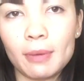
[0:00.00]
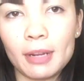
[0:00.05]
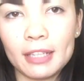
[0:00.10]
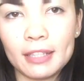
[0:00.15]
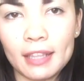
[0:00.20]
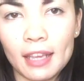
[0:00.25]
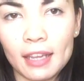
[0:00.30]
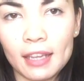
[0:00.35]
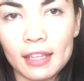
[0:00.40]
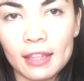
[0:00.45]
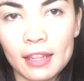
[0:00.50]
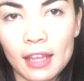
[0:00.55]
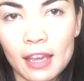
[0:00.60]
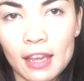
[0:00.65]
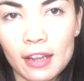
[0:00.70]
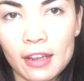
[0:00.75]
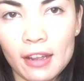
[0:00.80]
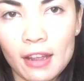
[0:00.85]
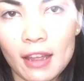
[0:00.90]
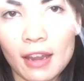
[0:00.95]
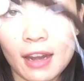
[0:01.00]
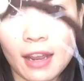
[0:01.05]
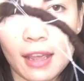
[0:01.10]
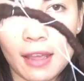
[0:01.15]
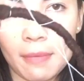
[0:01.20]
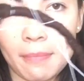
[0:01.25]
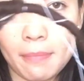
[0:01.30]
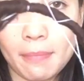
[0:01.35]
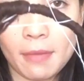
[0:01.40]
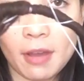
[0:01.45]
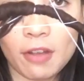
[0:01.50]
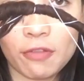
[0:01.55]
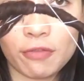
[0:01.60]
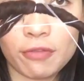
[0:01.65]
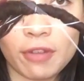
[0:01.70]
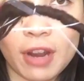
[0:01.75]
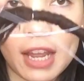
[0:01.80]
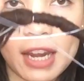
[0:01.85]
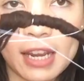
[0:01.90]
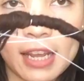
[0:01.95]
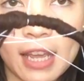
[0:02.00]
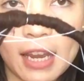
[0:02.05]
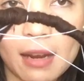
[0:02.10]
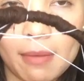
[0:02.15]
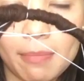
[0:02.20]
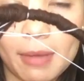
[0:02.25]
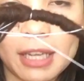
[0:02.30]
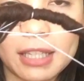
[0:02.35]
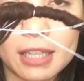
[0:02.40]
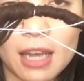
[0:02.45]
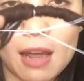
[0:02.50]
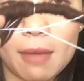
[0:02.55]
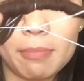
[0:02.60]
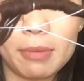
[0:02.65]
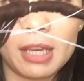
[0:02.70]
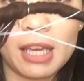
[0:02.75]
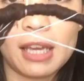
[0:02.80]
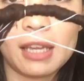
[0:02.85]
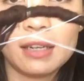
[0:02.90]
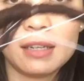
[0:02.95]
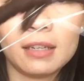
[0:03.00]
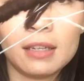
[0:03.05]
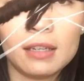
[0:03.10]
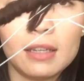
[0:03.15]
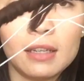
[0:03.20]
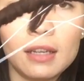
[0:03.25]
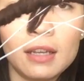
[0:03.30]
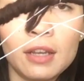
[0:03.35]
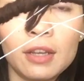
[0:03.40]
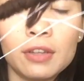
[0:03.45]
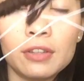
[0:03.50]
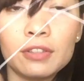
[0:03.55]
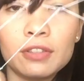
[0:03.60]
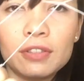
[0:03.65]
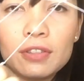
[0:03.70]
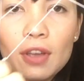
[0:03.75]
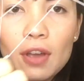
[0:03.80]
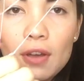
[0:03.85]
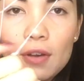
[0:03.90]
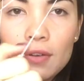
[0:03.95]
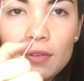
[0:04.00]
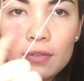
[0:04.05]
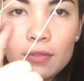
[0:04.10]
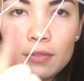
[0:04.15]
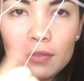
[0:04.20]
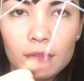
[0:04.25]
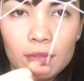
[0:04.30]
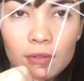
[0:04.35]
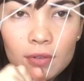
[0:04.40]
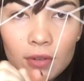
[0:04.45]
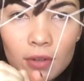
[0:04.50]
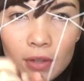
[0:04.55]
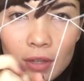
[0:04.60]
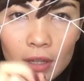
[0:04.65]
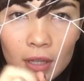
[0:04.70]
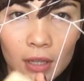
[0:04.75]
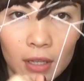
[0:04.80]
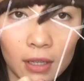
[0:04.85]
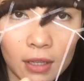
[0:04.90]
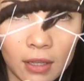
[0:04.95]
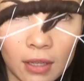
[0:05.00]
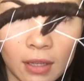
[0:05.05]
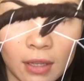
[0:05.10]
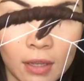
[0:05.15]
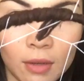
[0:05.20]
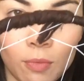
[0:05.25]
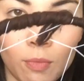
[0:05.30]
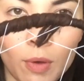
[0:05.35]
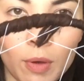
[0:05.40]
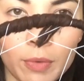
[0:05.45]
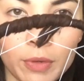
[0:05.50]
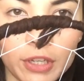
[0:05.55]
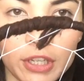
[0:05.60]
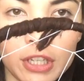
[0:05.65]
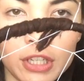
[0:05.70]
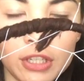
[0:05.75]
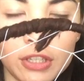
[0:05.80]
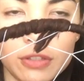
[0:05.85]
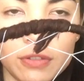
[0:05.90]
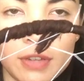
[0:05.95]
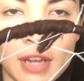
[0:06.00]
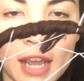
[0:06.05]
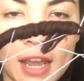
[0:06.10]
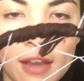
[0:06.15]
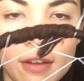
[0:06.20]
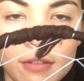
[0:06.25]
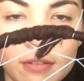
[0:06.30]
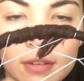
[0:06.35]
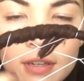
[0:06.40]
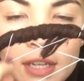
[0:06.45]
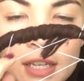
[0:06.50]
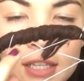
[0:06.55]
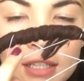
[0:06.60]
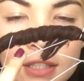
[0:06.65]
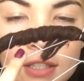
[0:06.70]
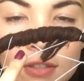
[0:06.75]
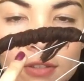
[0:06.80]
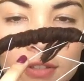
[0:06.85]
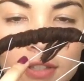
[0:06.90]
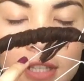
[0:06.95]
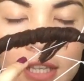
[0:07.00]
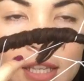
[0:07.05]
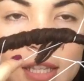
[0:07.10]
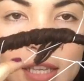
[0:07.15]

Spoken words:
my second layer and I am right again at my top again. So what we're gonna do now is, you see